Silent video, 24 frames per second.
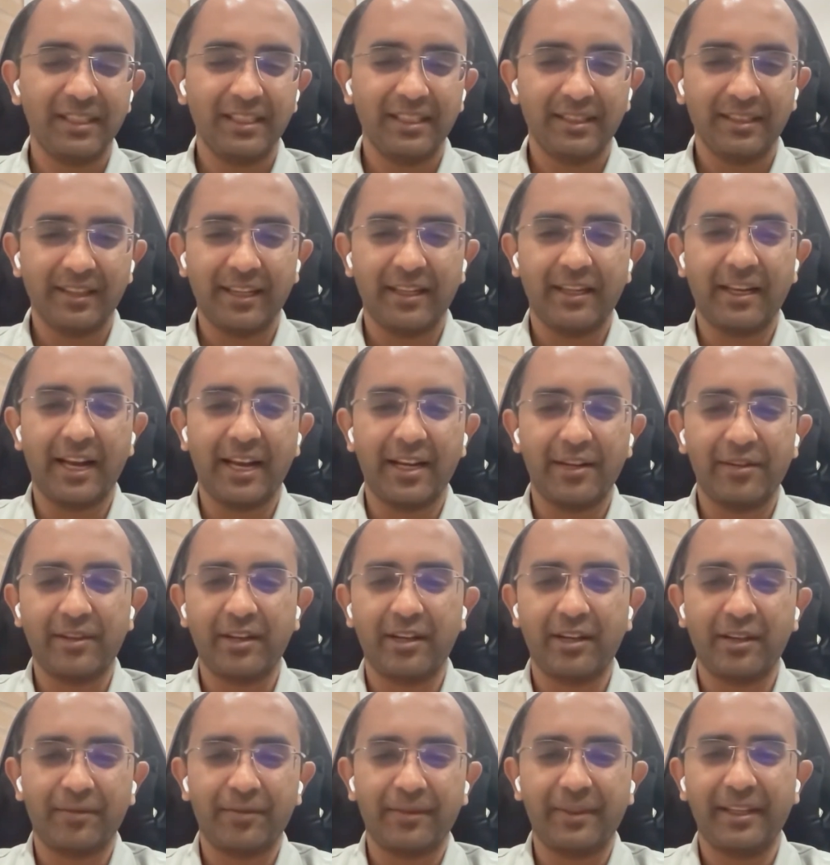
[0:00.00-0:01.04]
It hides kind
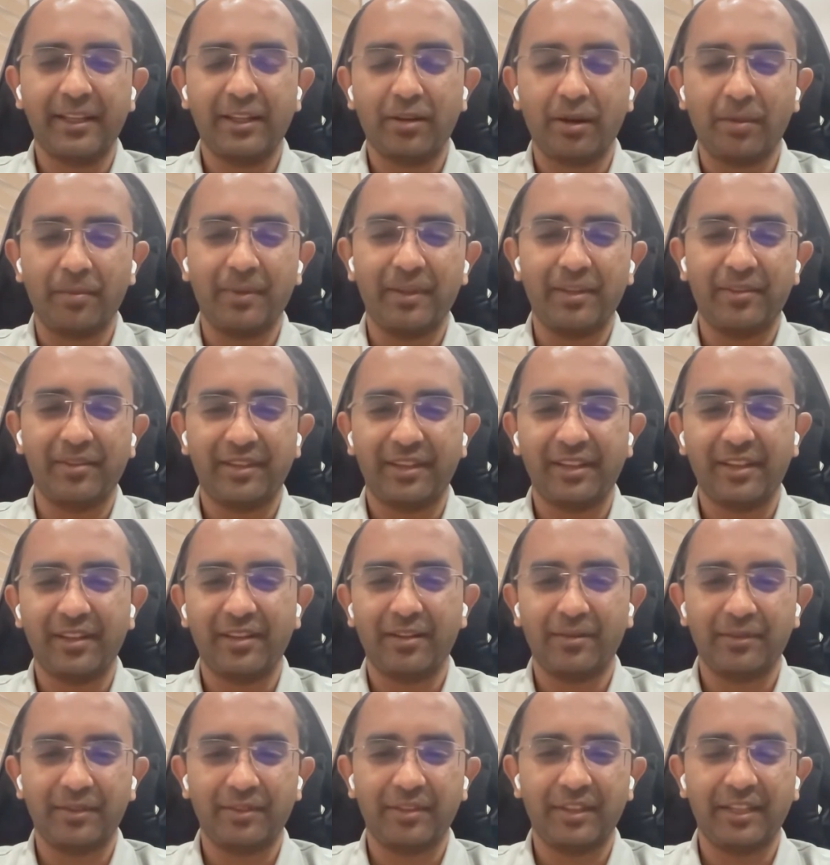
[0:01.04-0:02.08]
of the complexity of
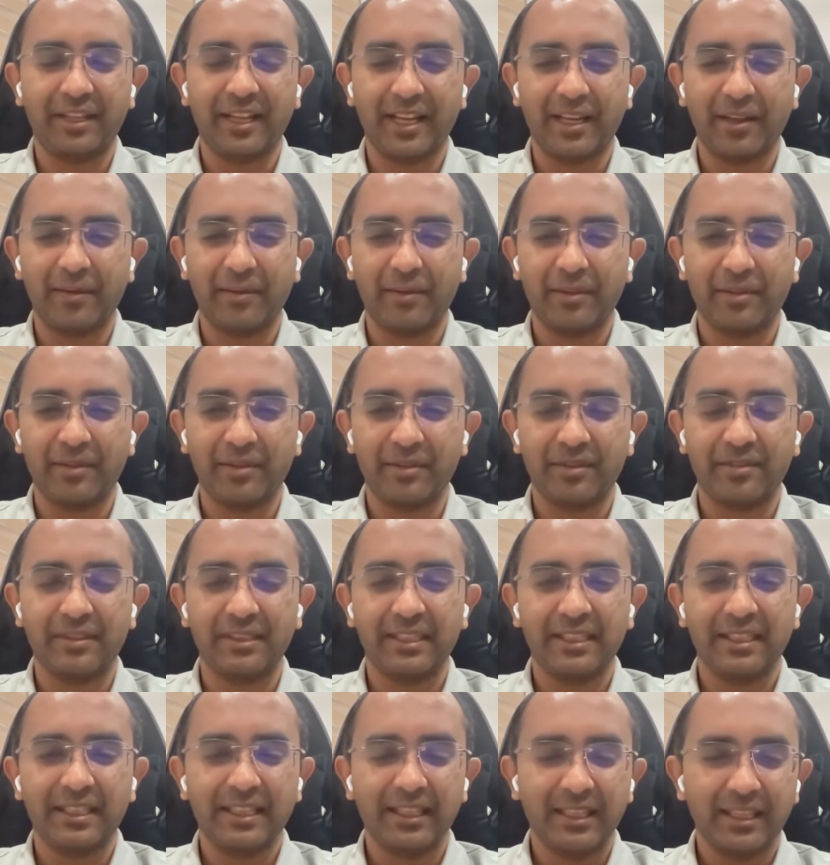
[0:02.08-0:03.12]
the C language,
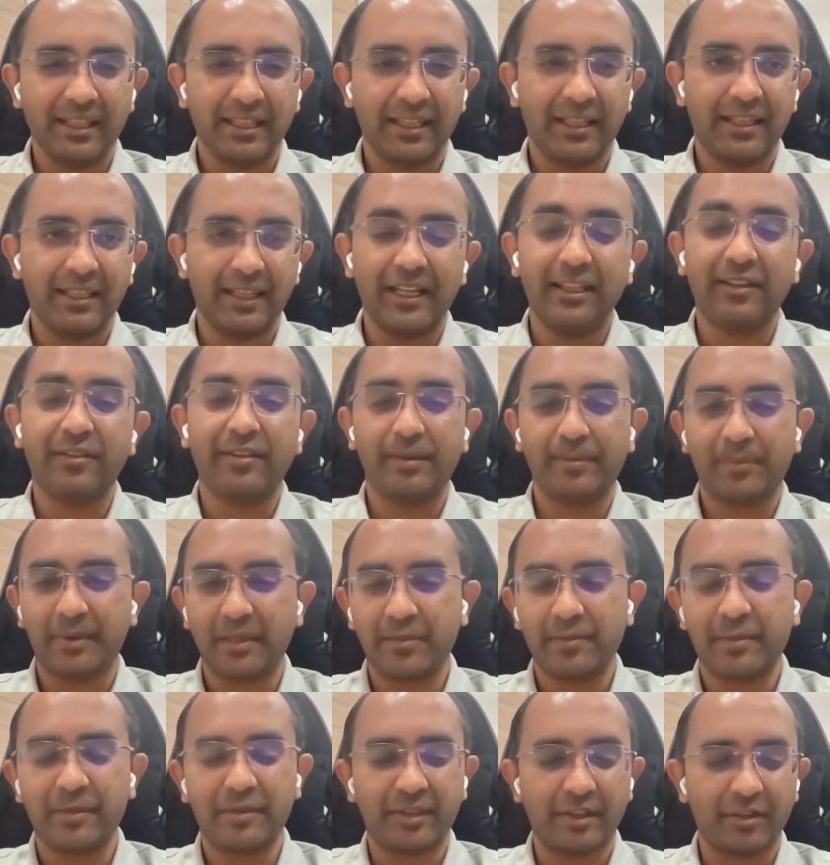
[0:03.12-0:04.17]
and C++
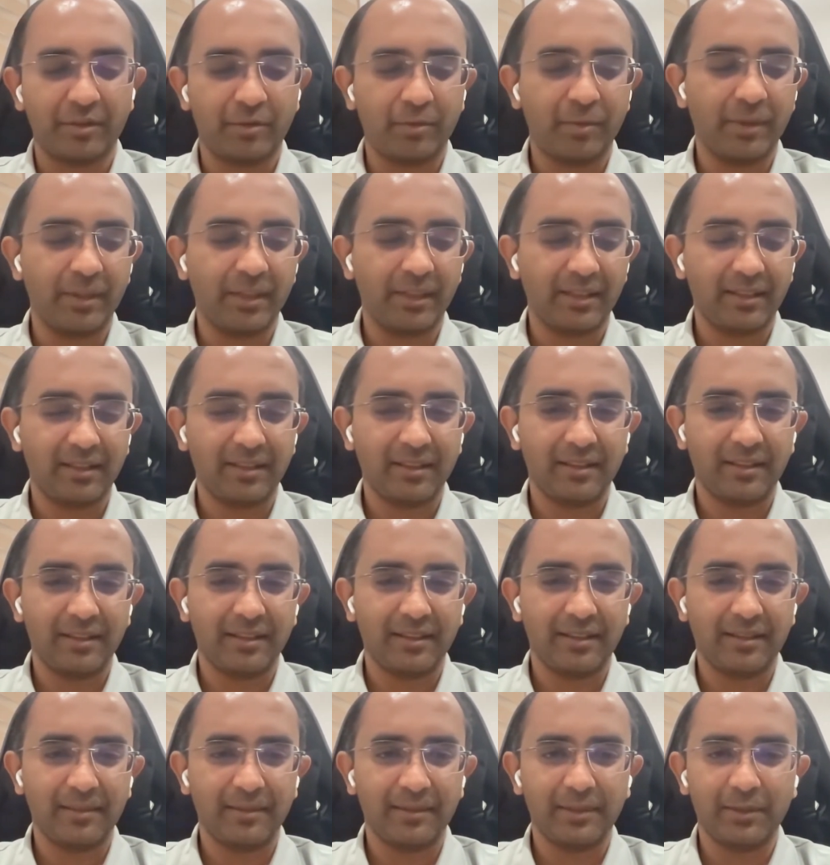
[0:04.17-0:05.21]
as well,
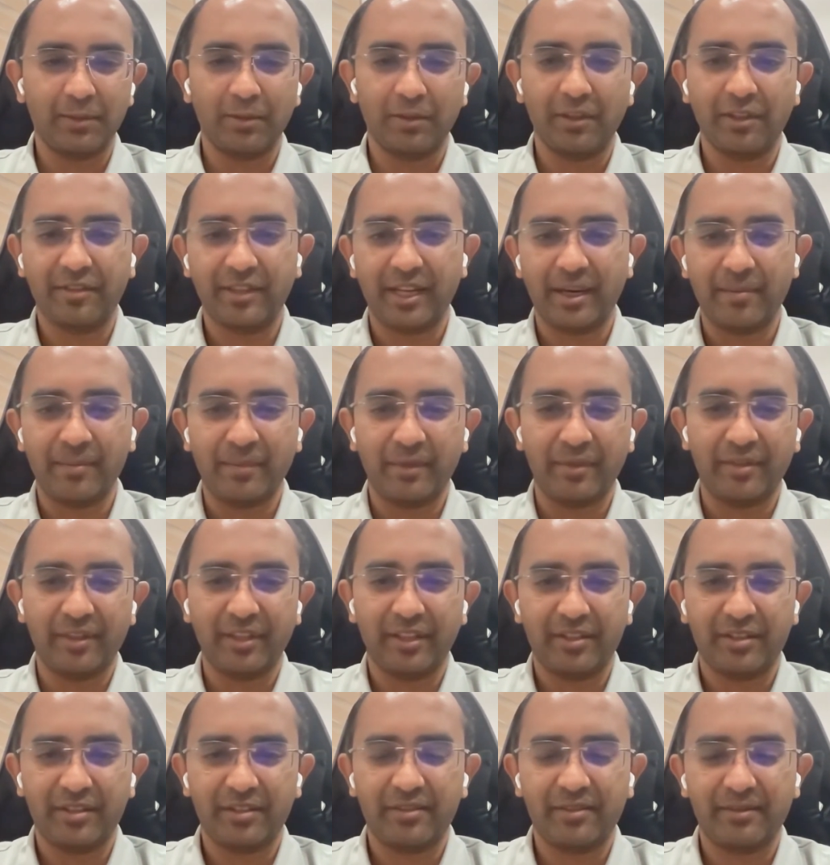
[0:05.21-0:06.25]
with the whole send
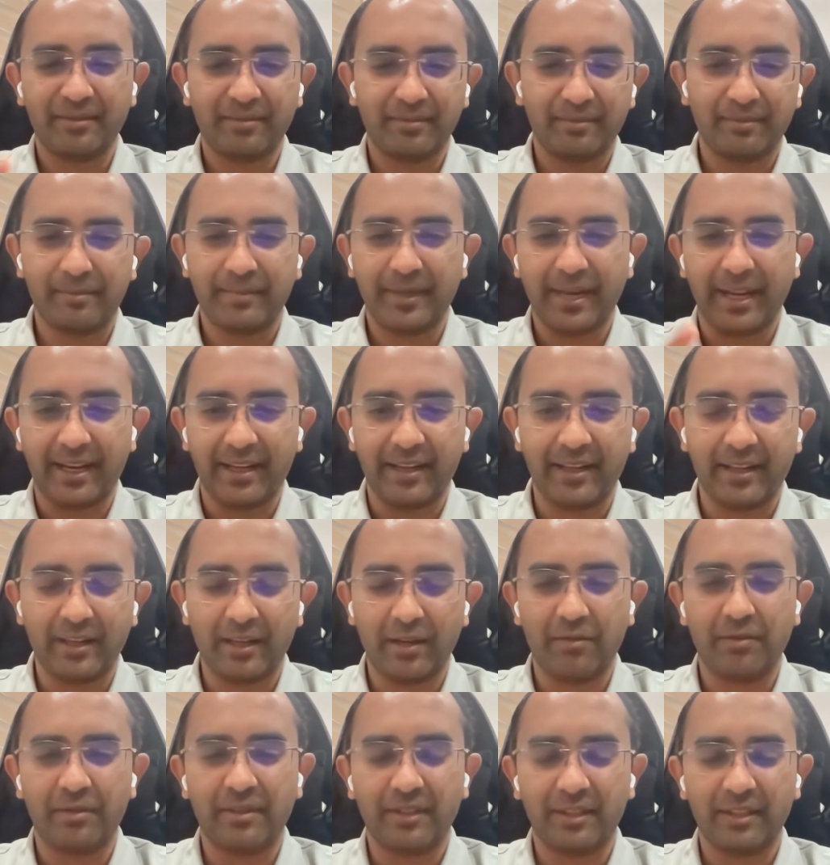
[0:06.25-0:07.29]
message bracketed
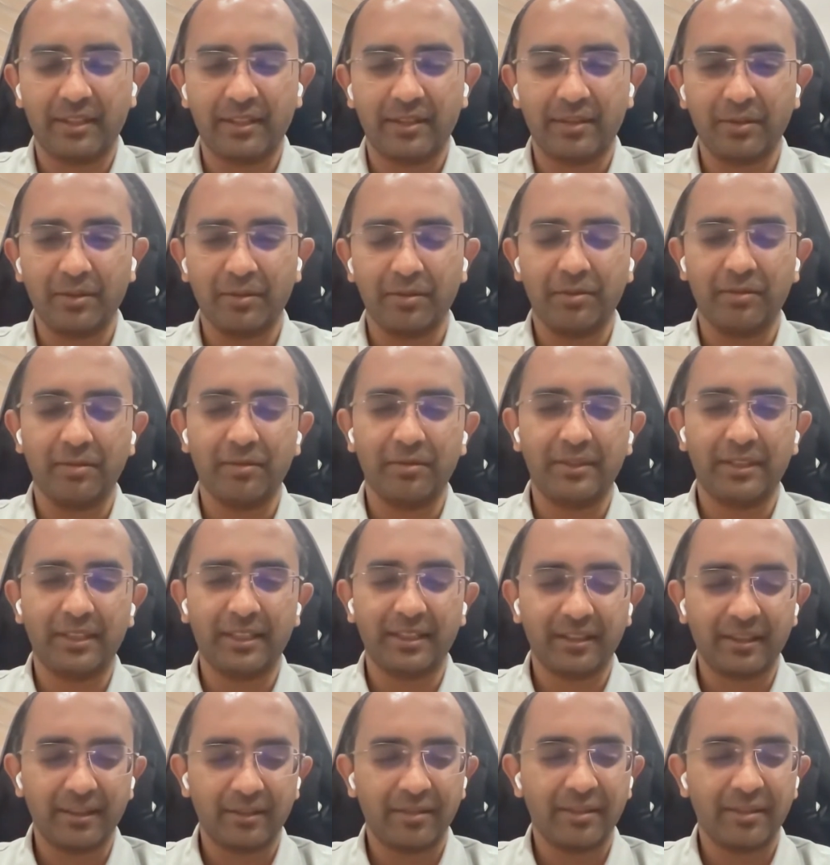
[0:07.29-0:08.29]
out into things.